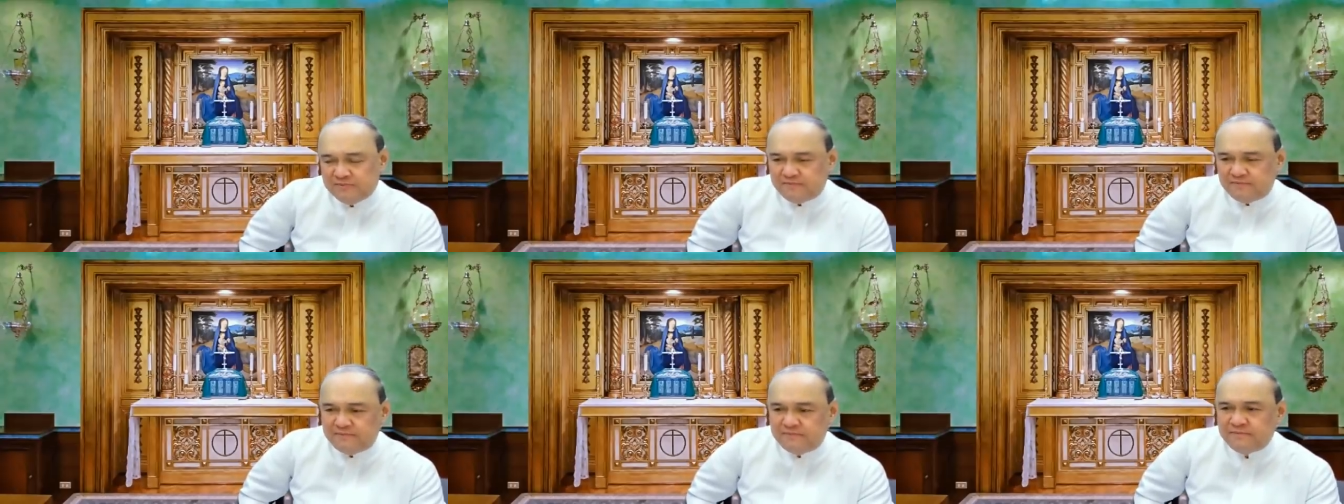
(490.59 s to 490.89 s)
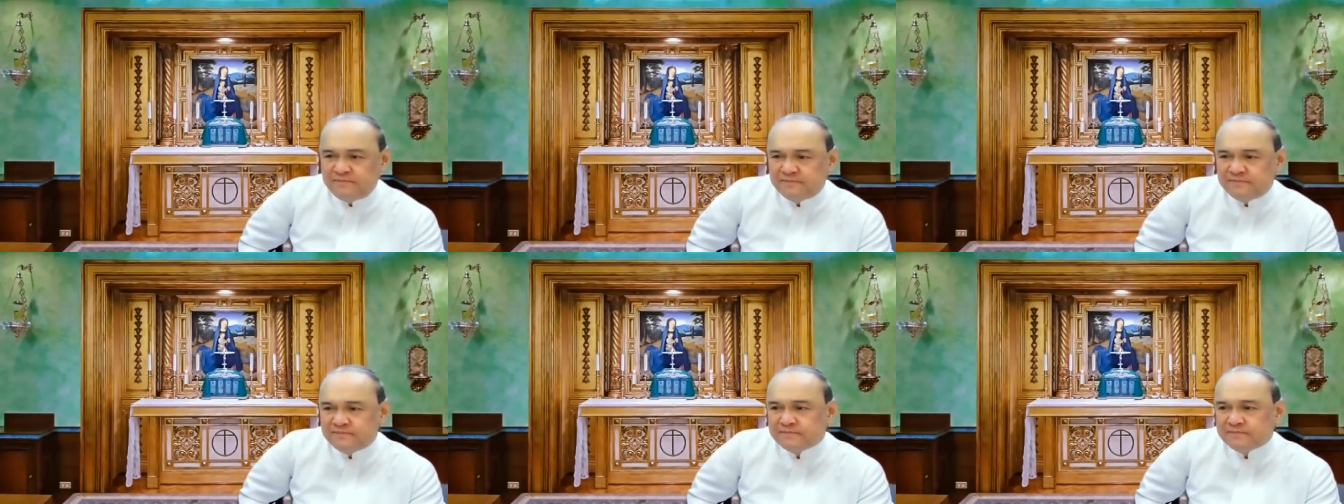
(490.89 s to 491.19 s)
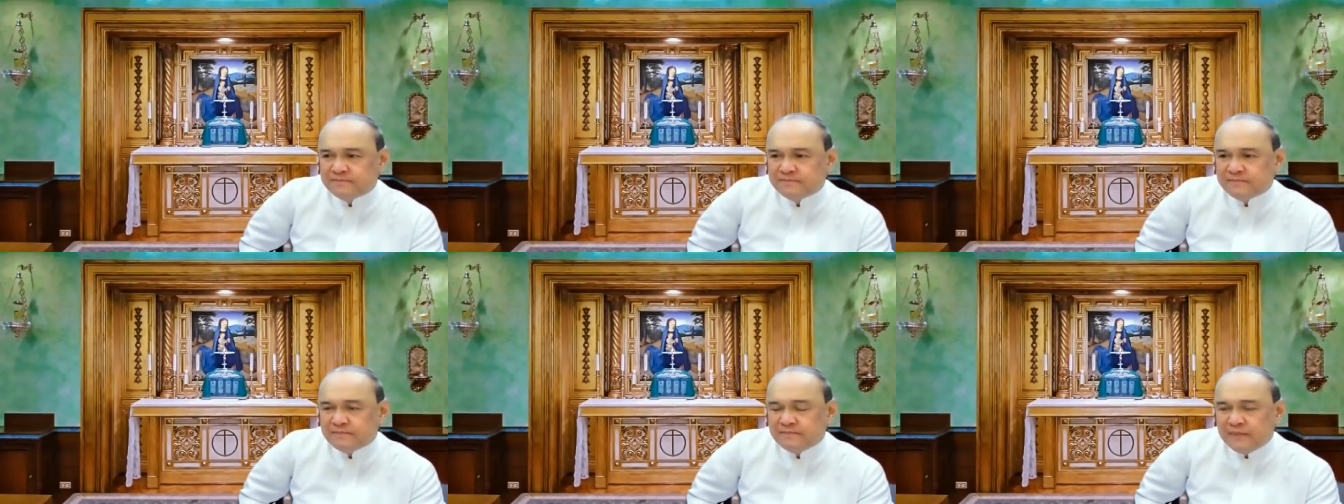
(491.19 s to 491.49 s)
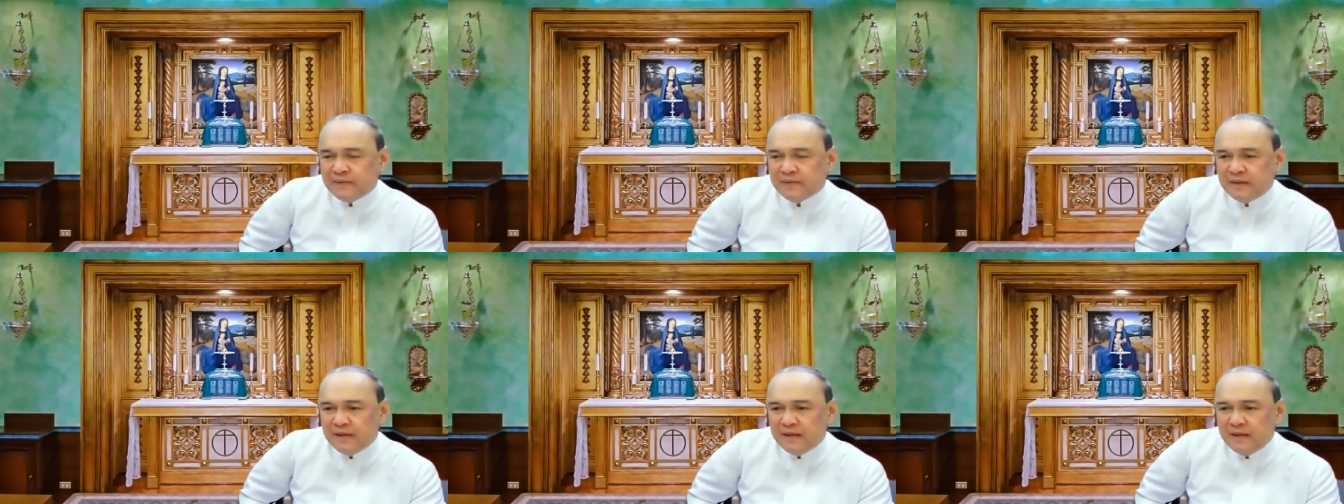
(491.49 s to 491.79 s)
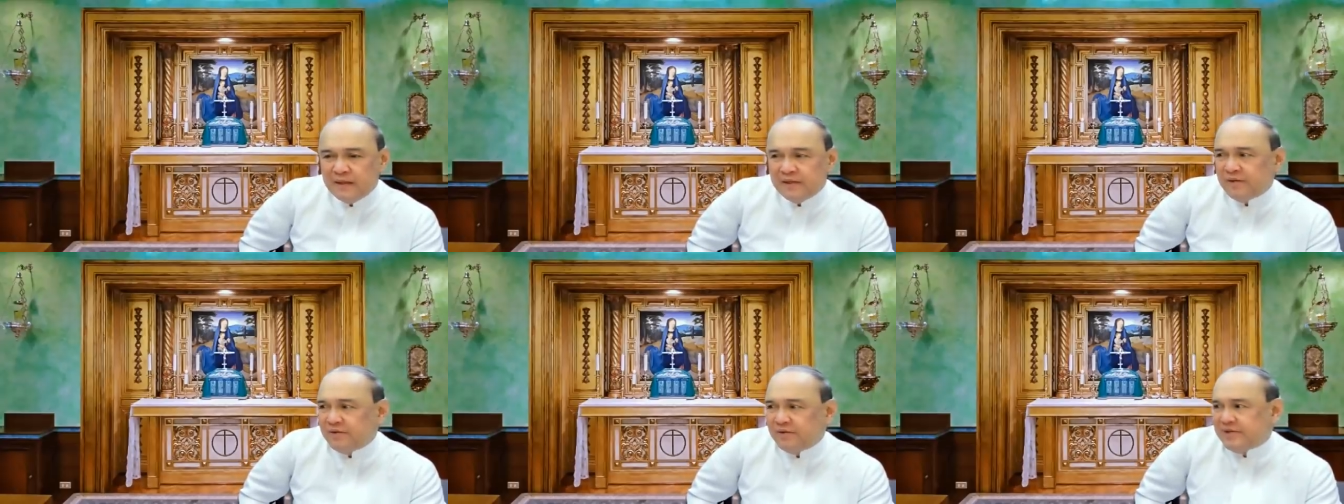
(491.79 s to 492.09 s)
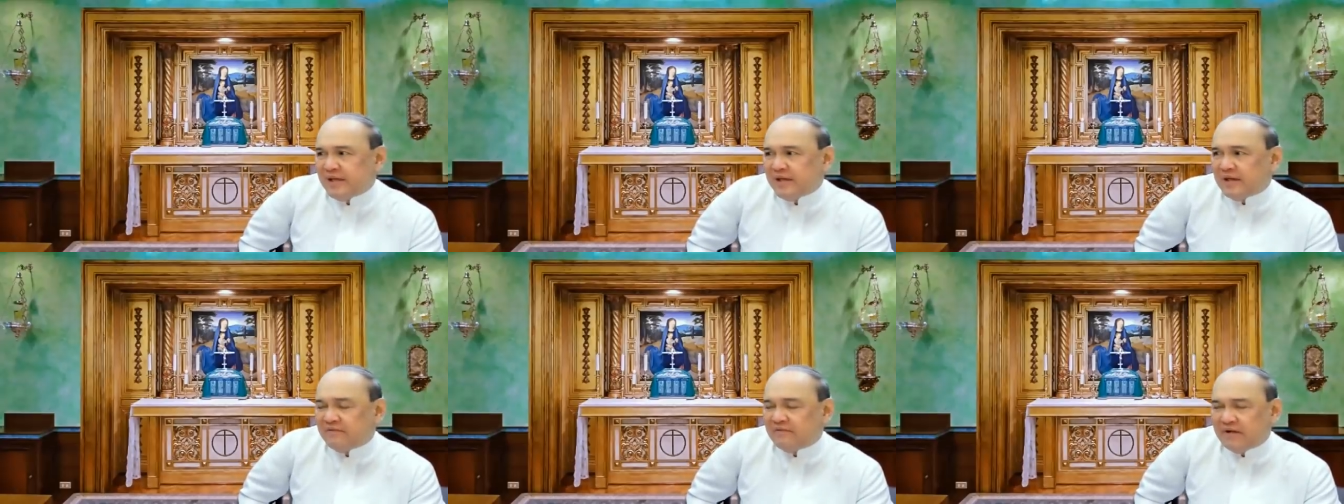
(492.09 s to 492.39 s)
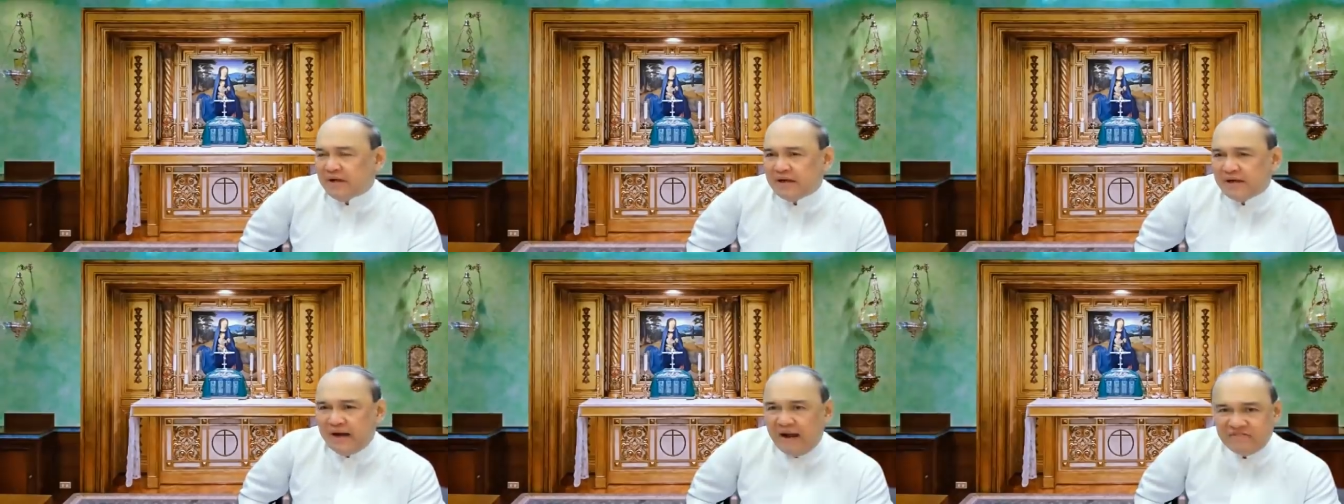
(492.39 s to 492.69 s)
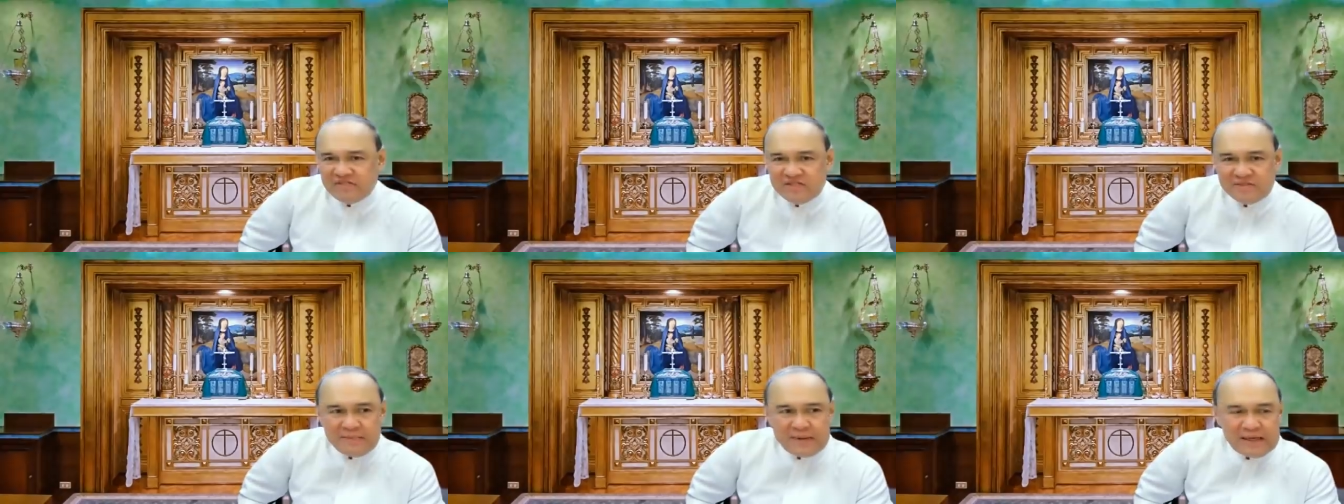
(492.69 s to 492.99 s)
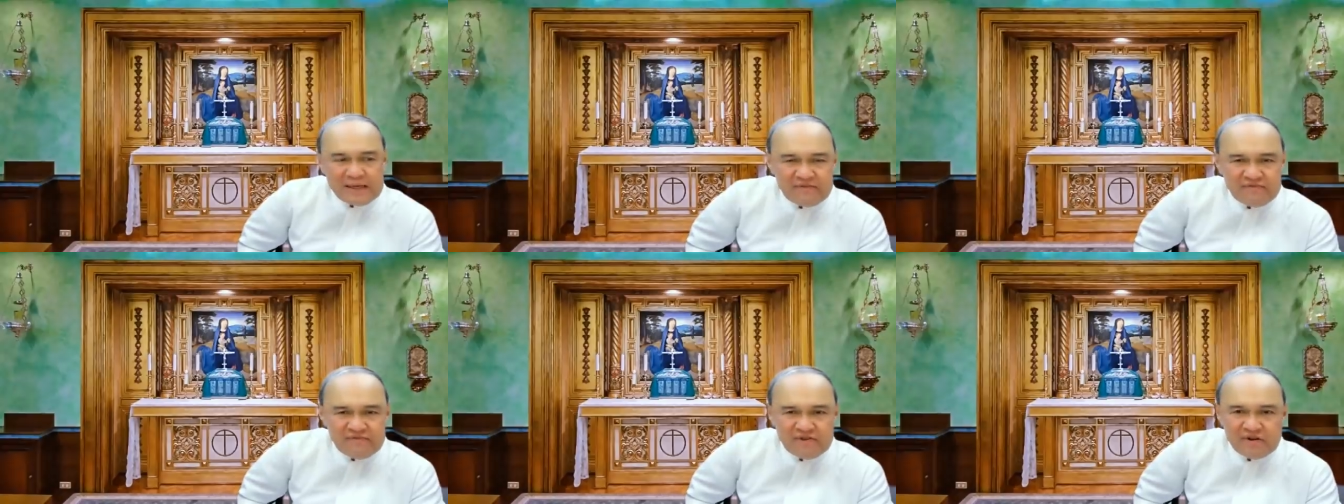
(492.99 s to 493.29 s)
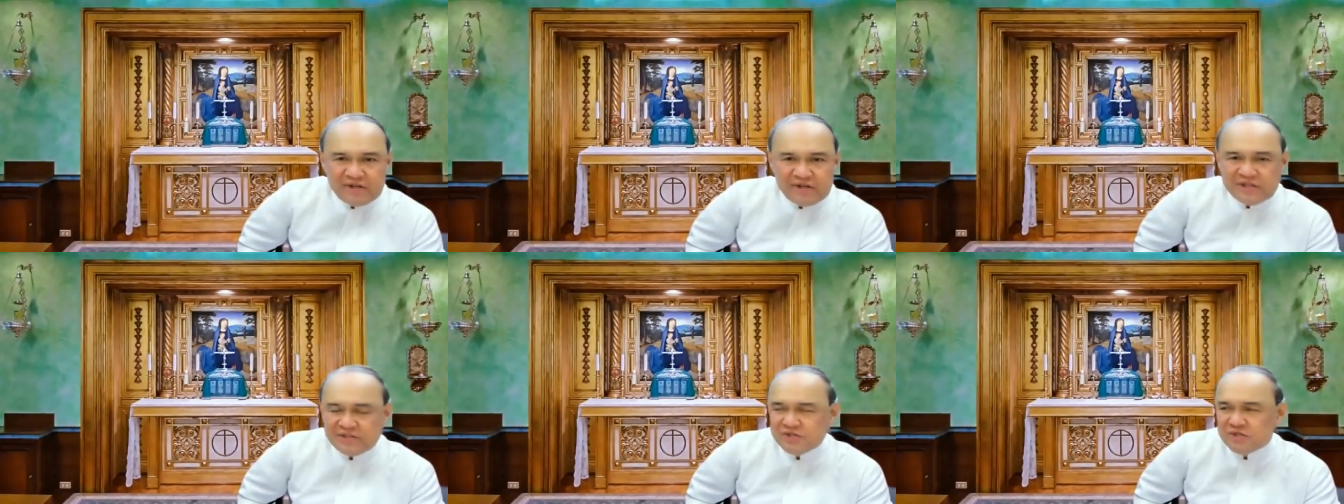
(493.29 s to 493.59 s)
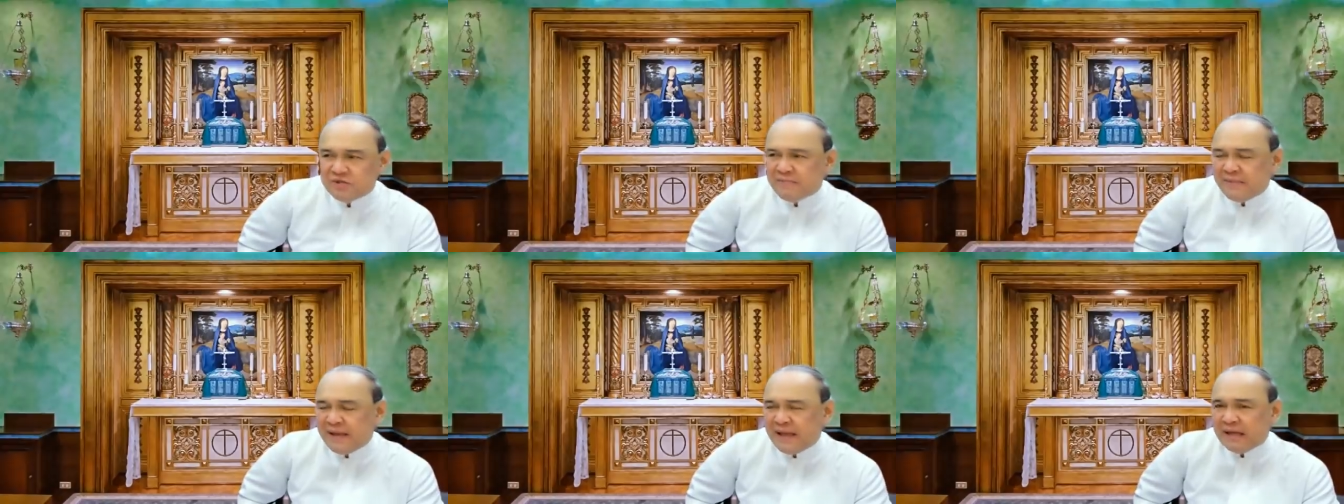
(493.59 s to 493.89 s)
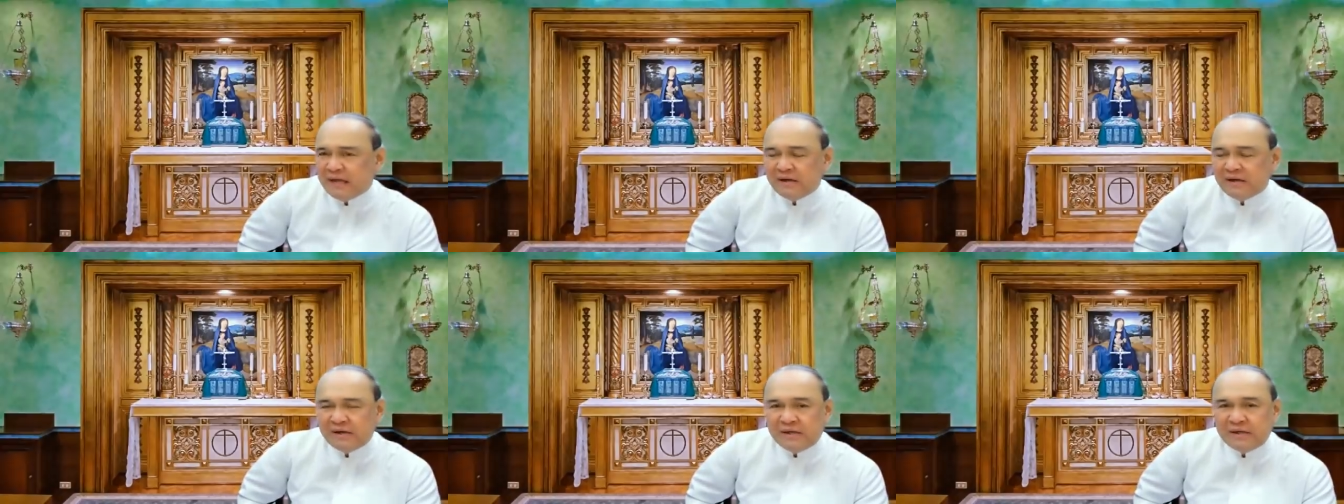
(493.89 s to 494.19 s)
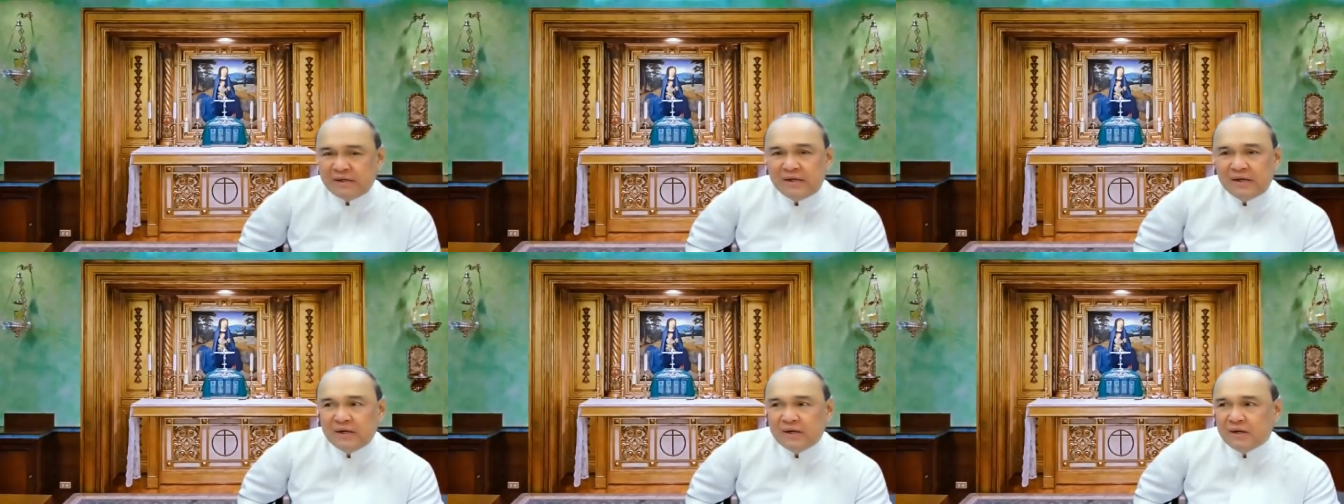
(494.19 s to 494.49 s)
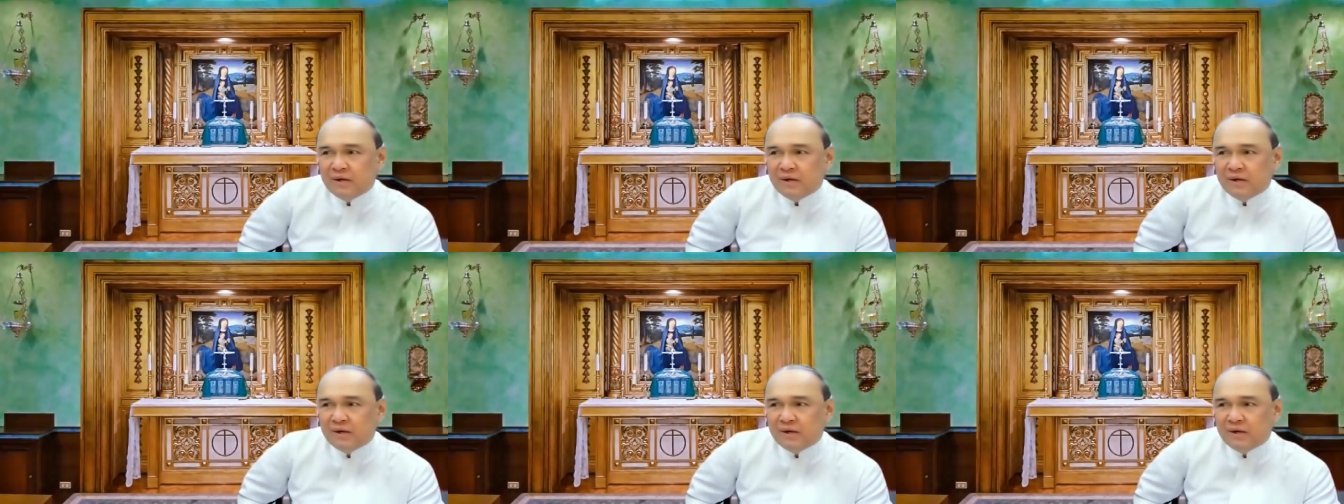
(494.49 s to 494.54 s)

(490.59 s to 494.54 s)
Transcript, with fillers: Don't think of a craftsman, a furniture maker,